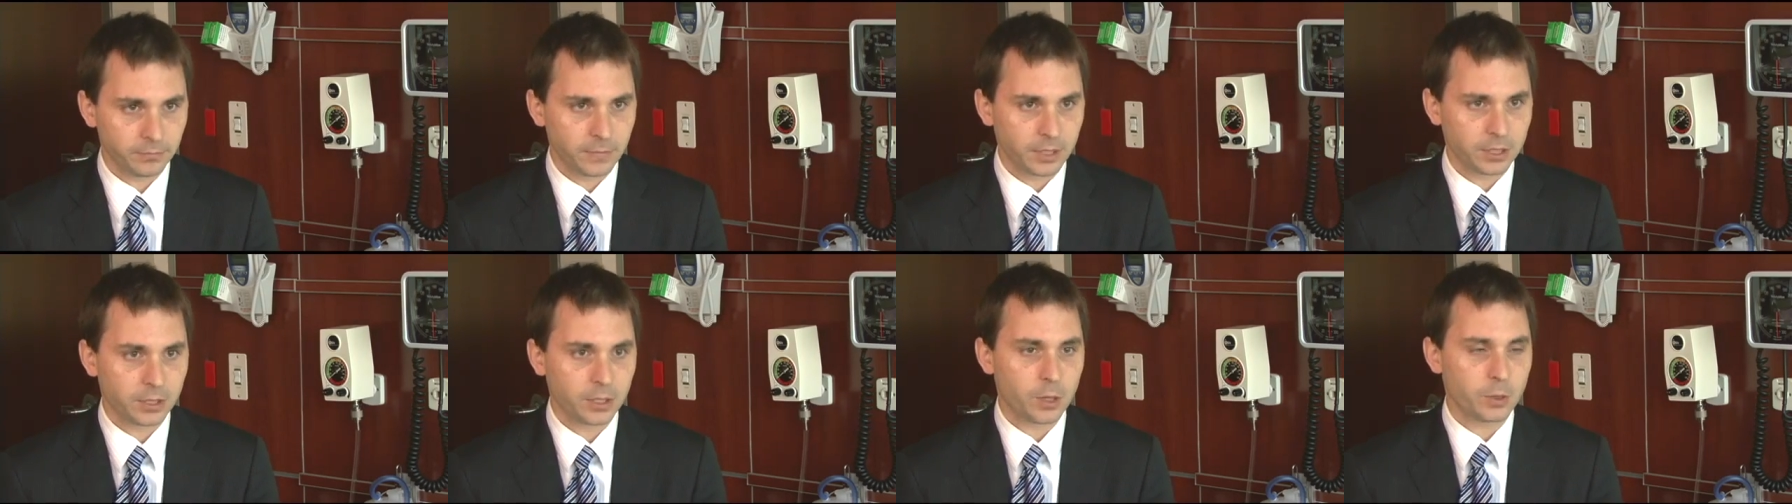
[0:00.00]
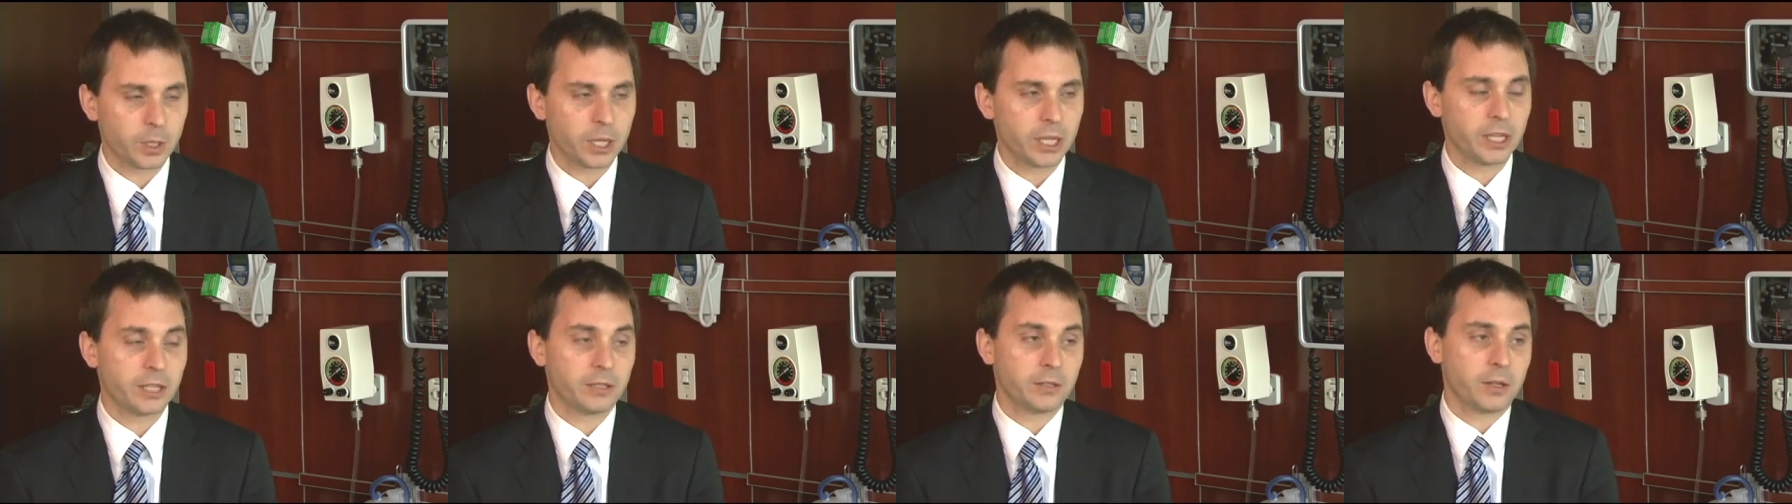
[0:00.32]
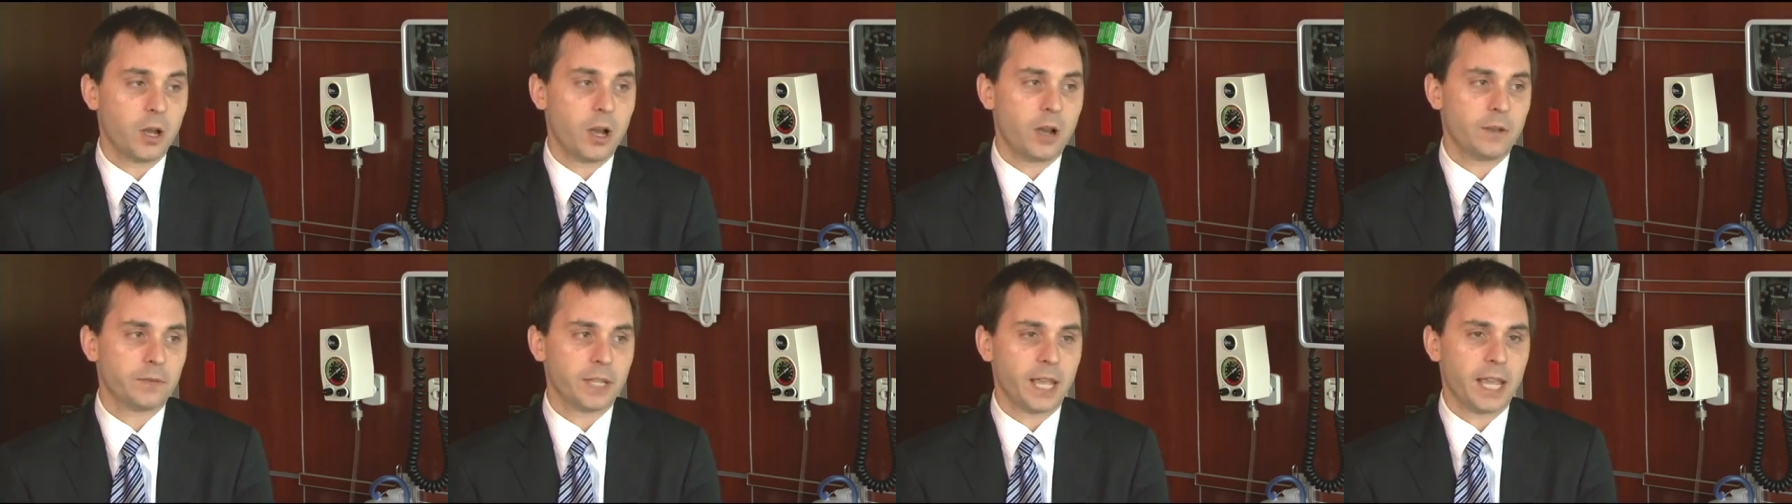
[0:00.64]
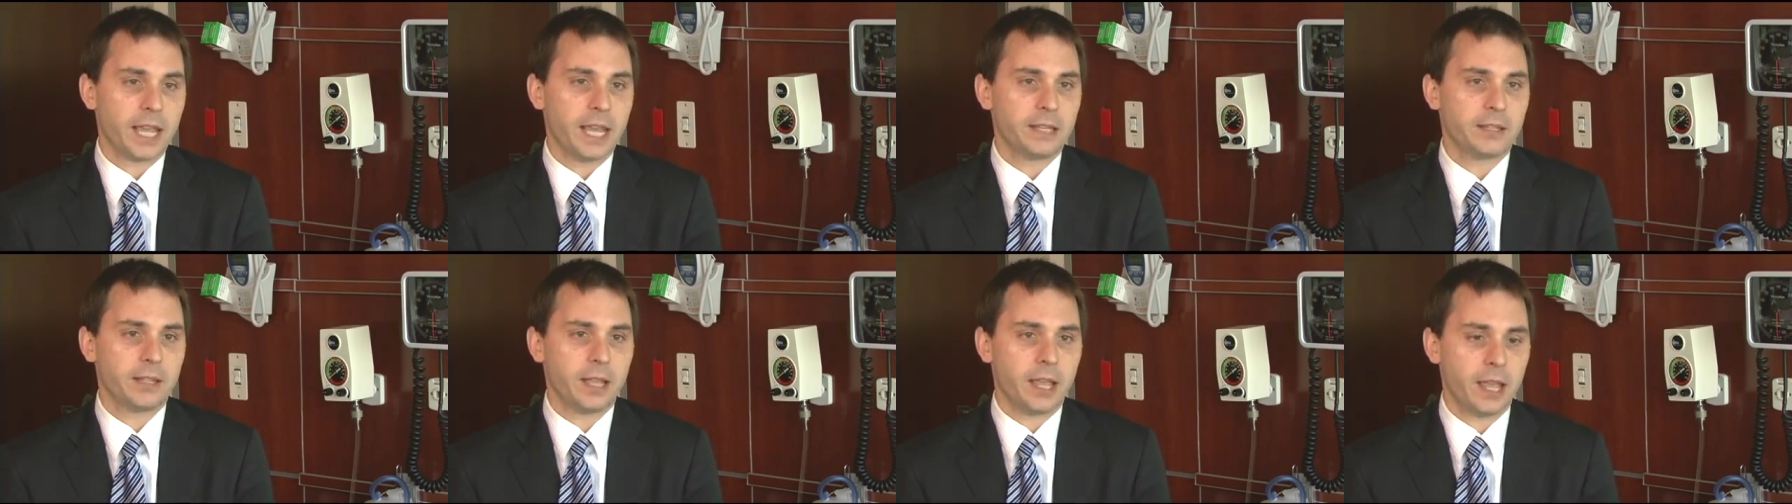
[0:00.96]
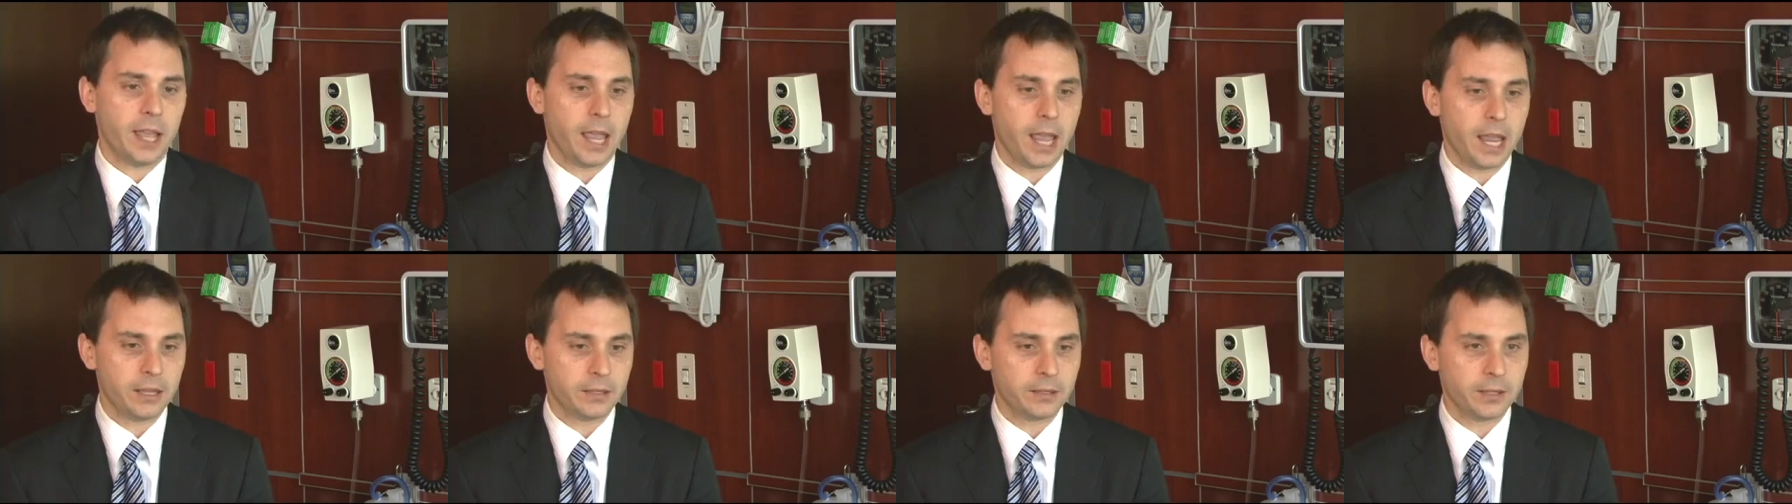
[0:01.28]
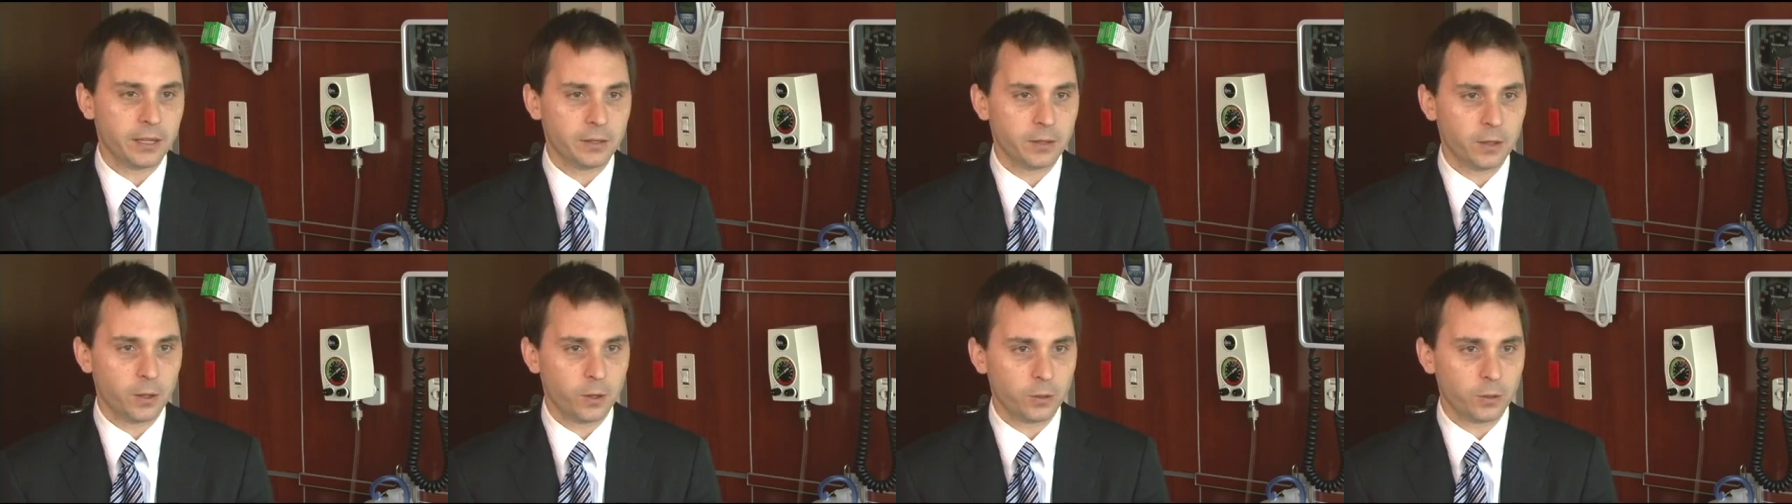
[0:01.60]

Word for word: So he had golfed eight, 18